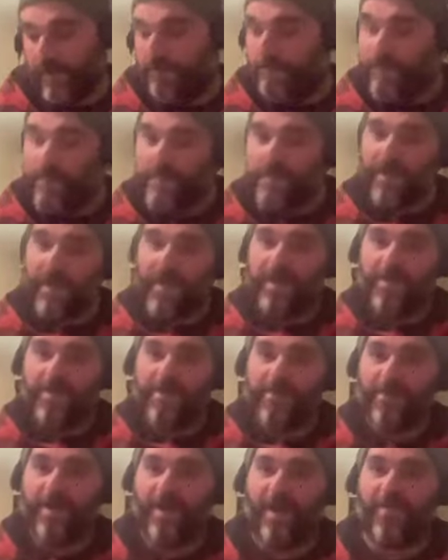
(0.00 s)
not entirely
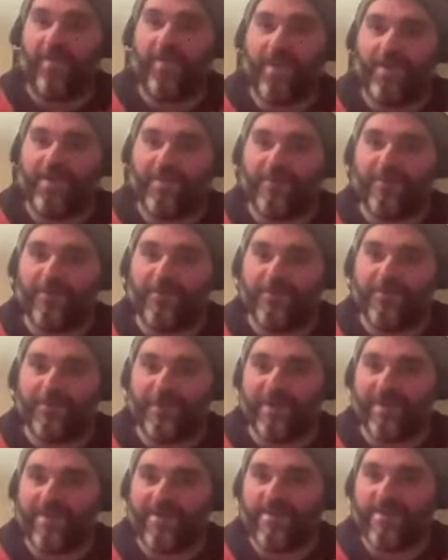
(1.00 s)
sure. I think the
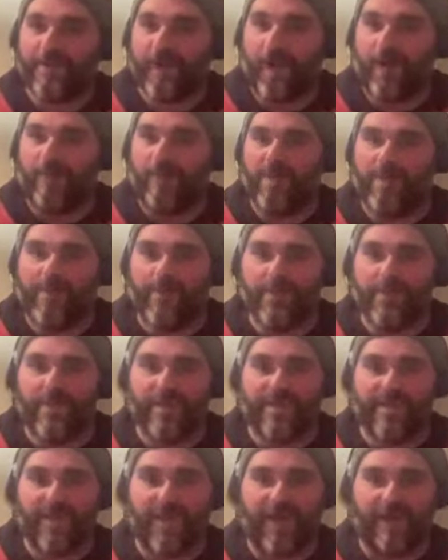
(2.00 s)
future can't really
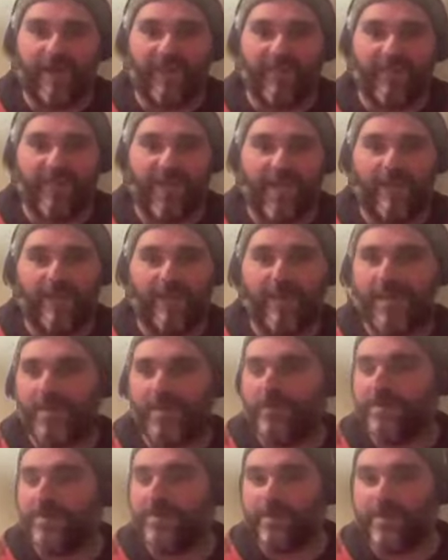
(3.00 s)
predict it half the time, but
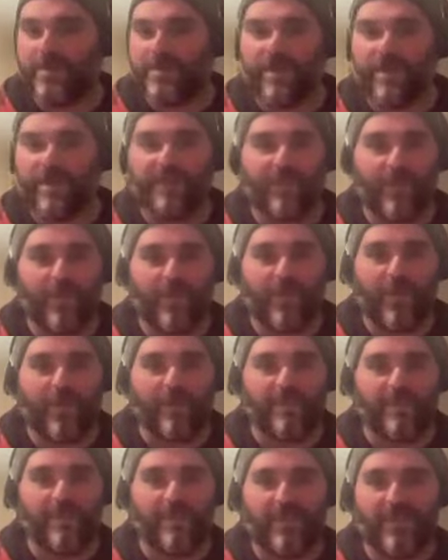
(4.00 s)
I would certainly love to
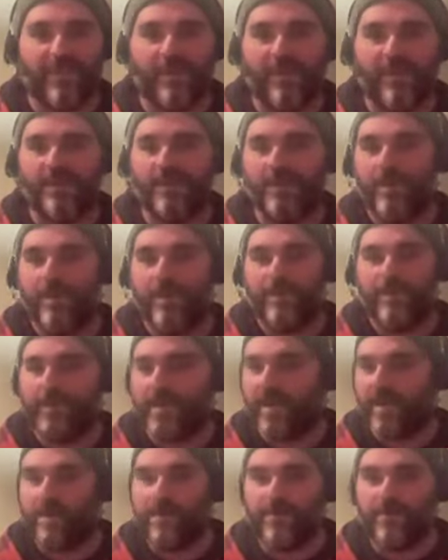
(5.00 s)
work in something
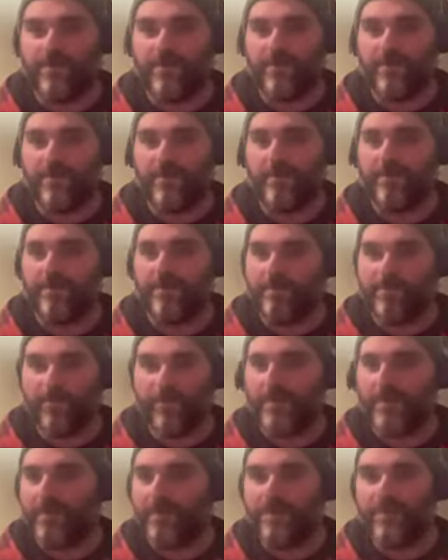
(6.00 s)
related to
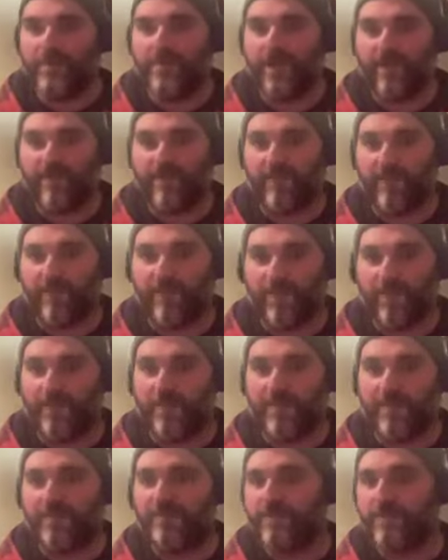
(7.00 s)
the community I've grown
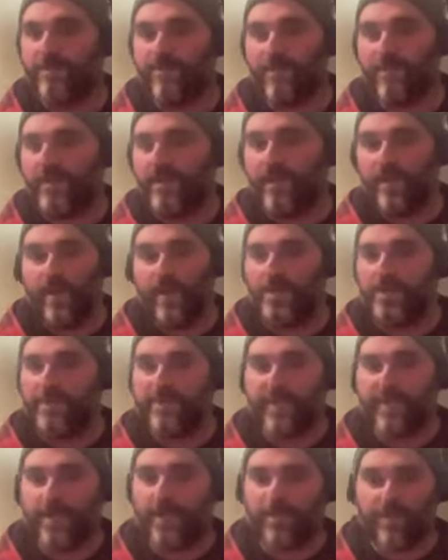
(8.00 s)
up in. So
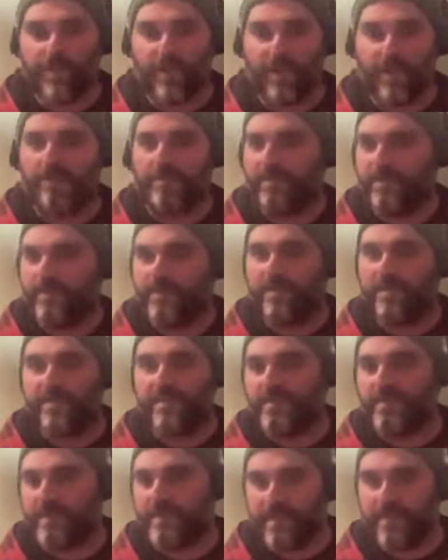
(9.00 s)
LGBTQ plus people with
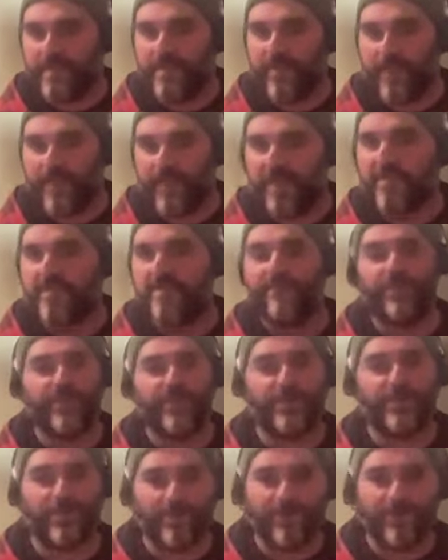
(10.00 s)
disability space,
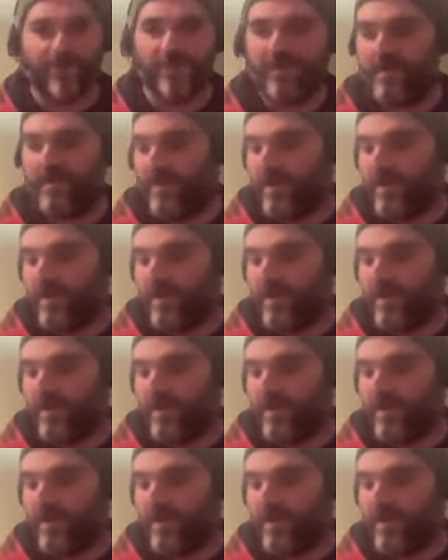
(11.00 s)
for sure.